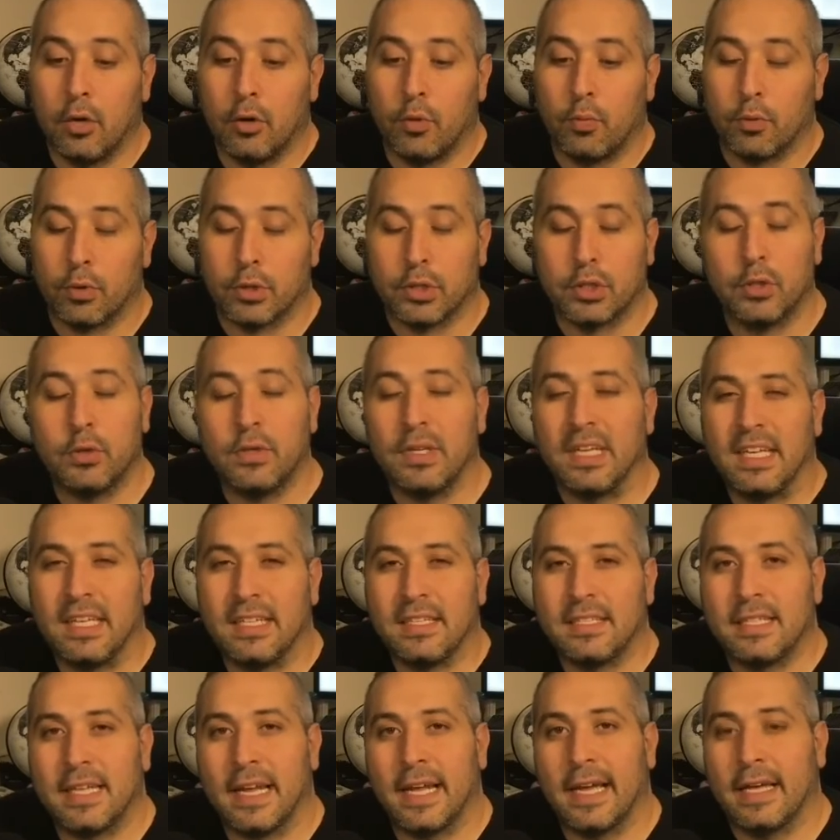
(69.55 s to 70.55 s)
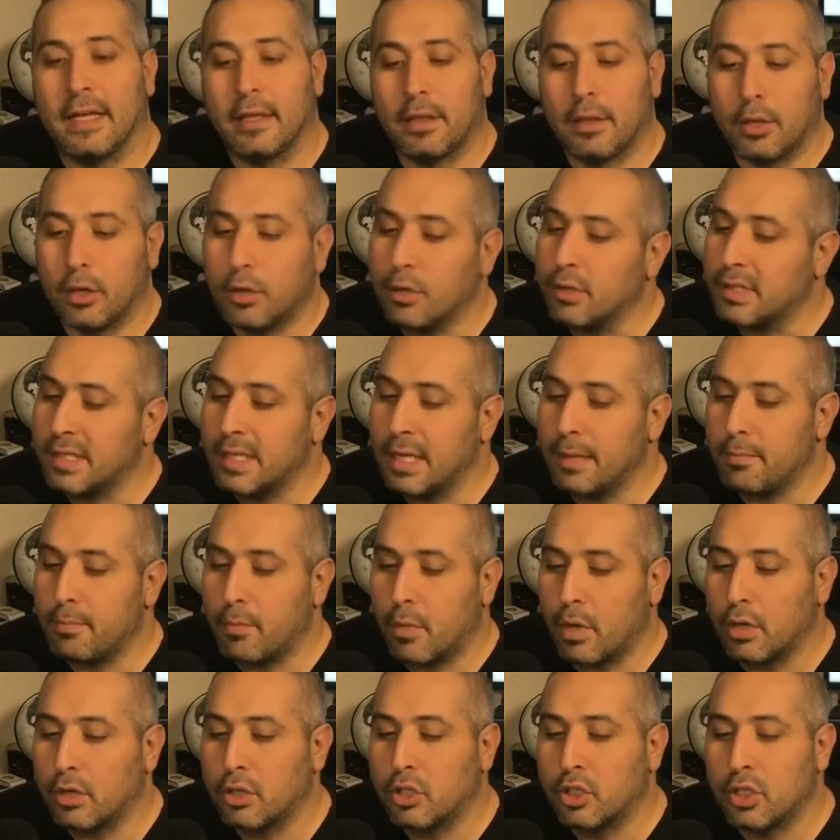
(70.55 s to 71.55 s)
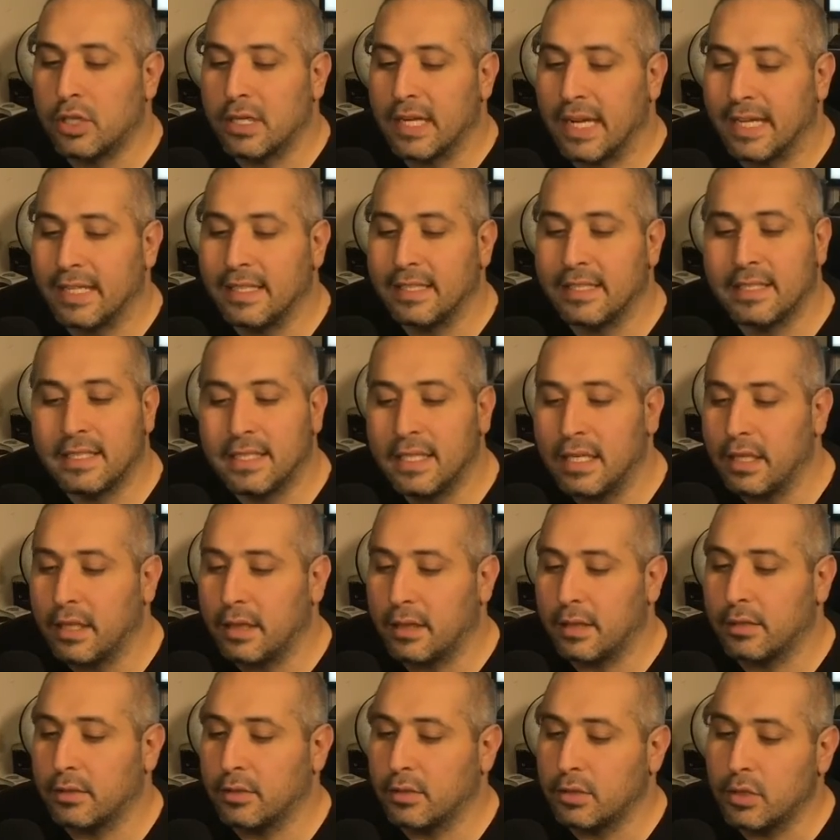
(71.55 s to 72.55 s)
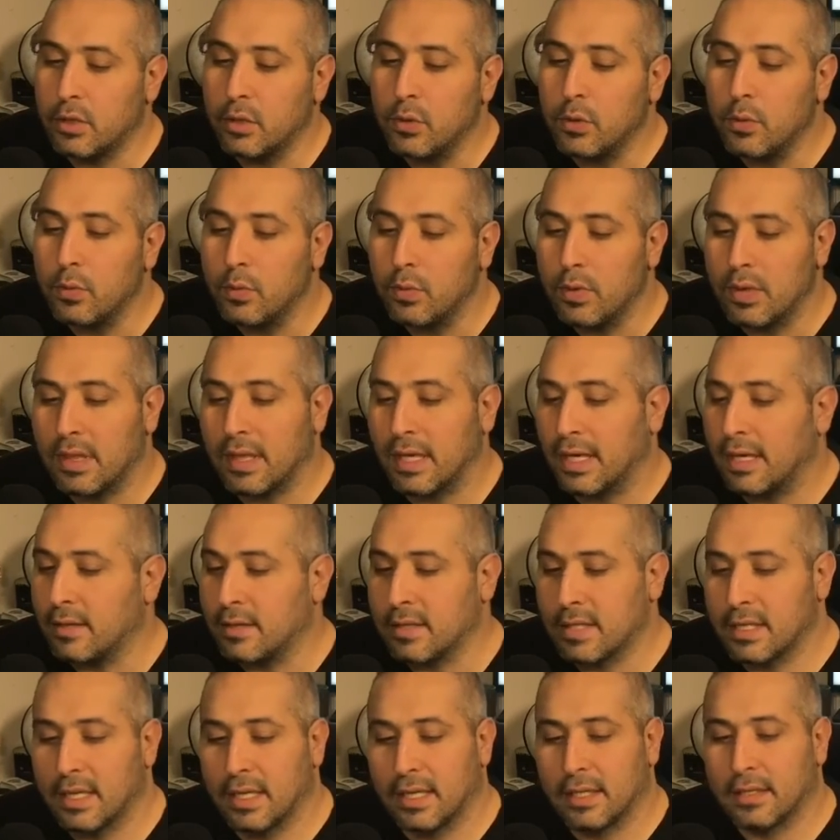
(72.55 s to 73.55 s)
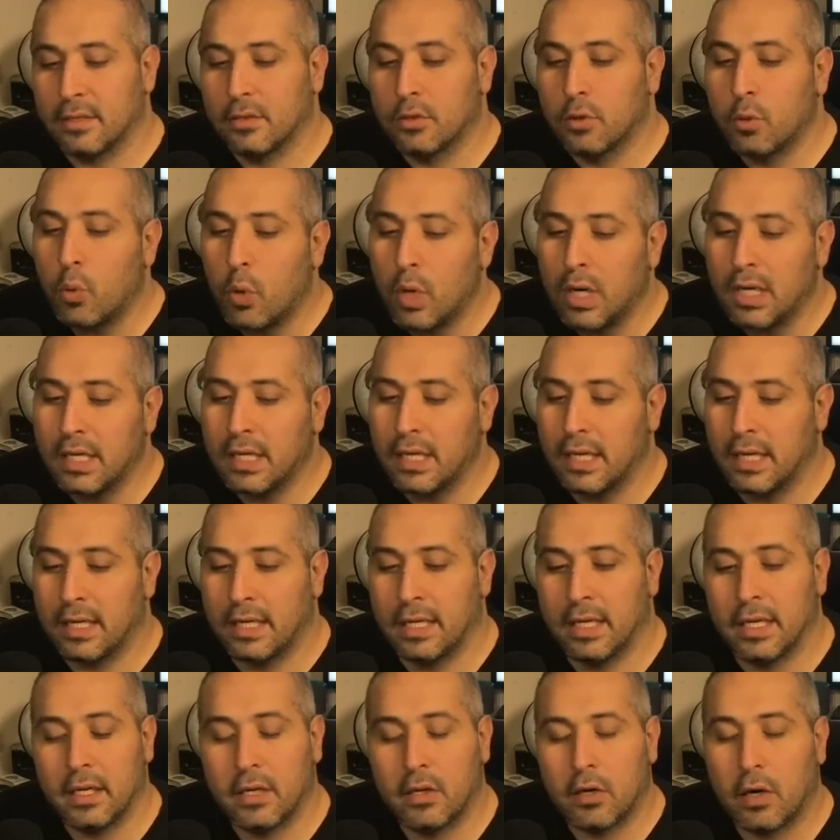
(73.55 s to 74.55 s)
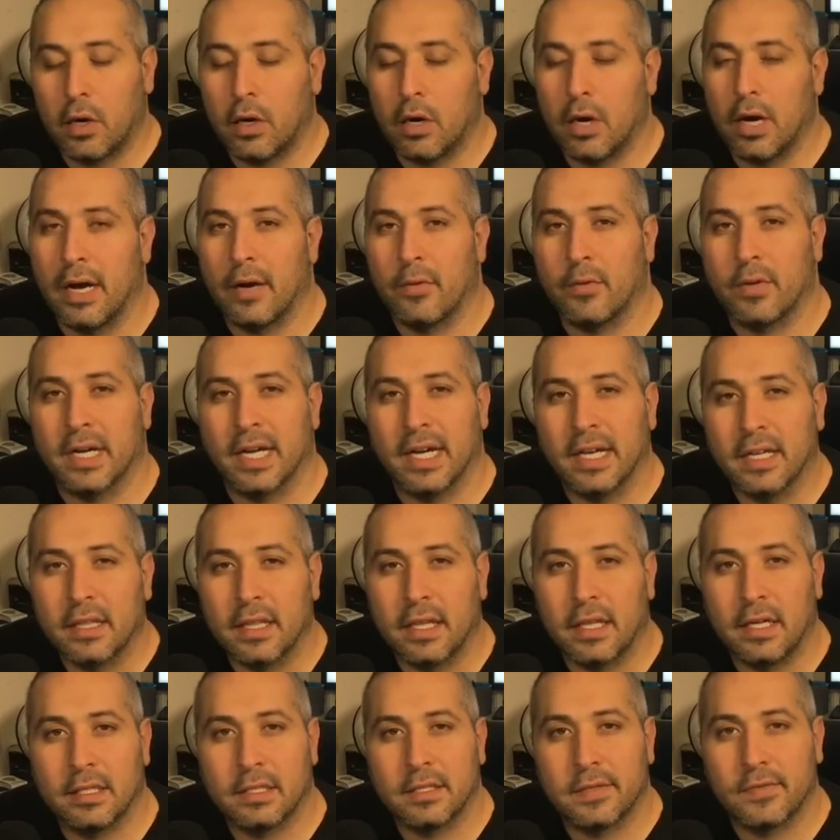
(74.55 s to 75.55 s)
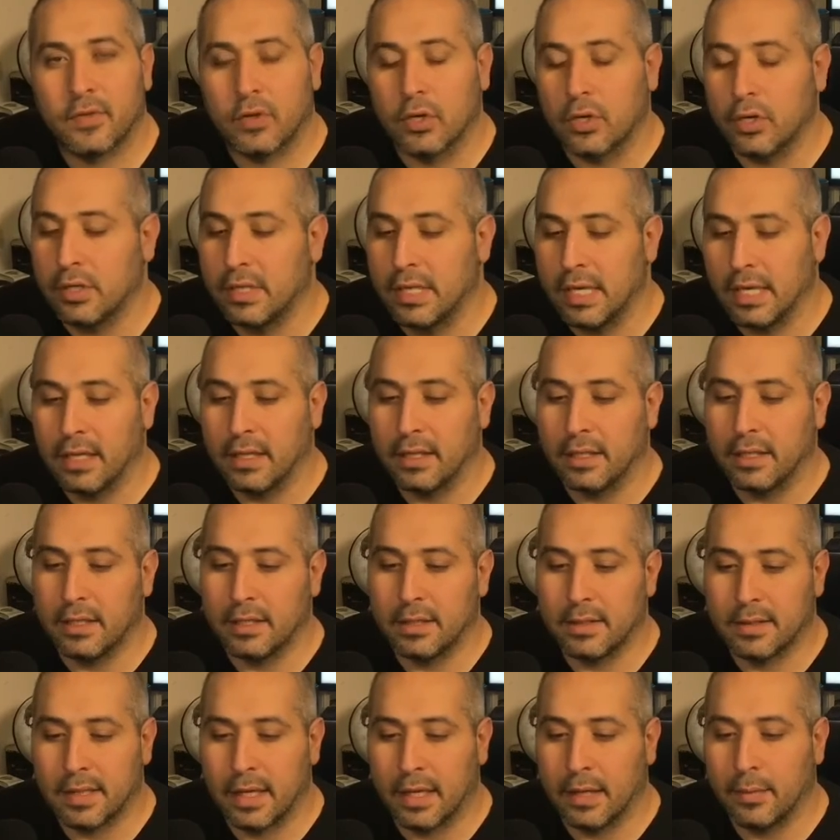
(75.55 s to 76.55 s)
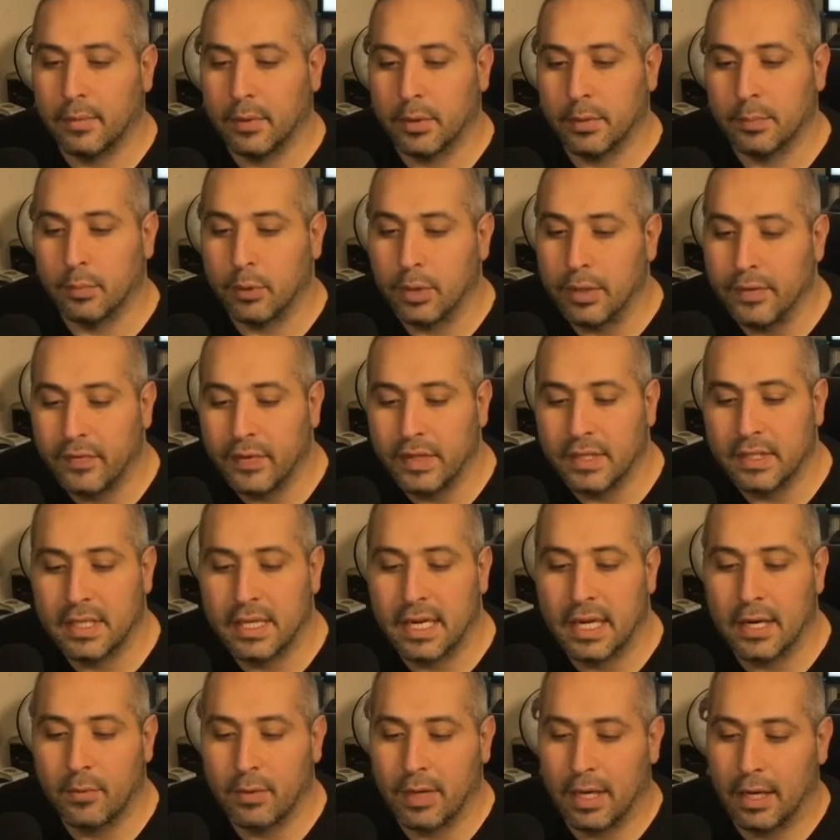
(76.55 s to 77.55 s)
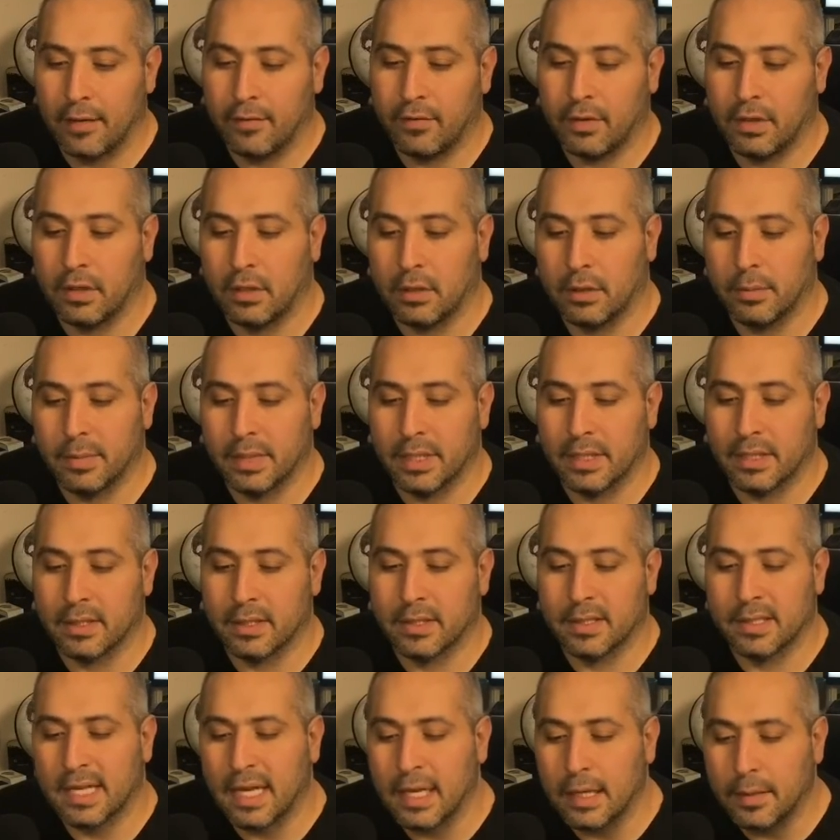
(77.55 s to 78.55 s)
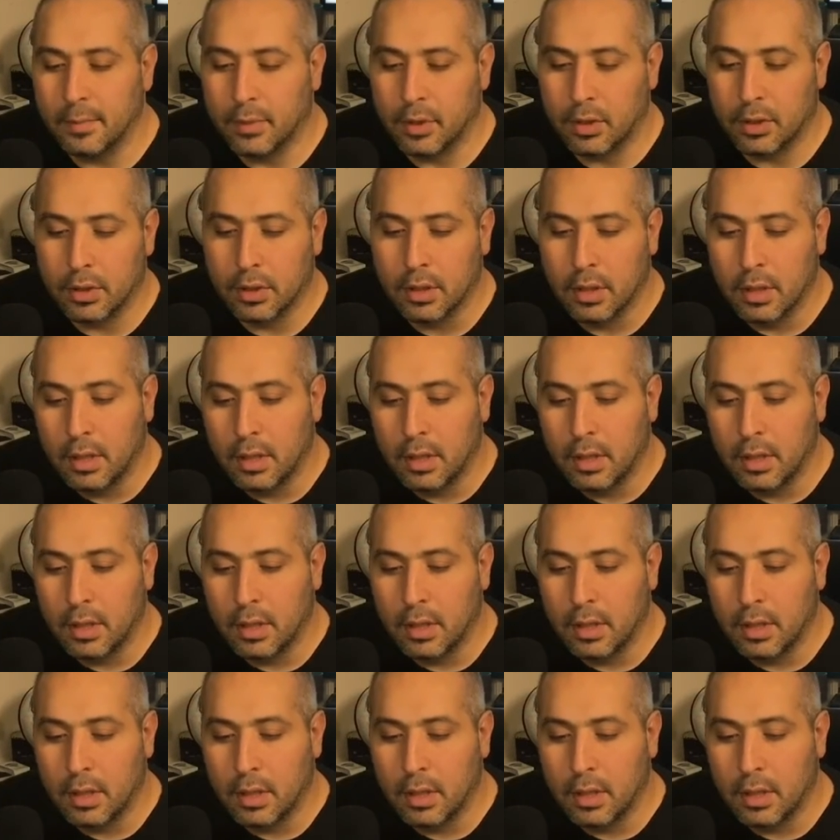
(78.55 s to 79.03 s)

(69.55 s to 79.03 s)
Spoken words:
We're tuning in today, Thursday, March 19th, 2020, and here are our headlines for your daily cyber briefing today. We have a little bit of cyber,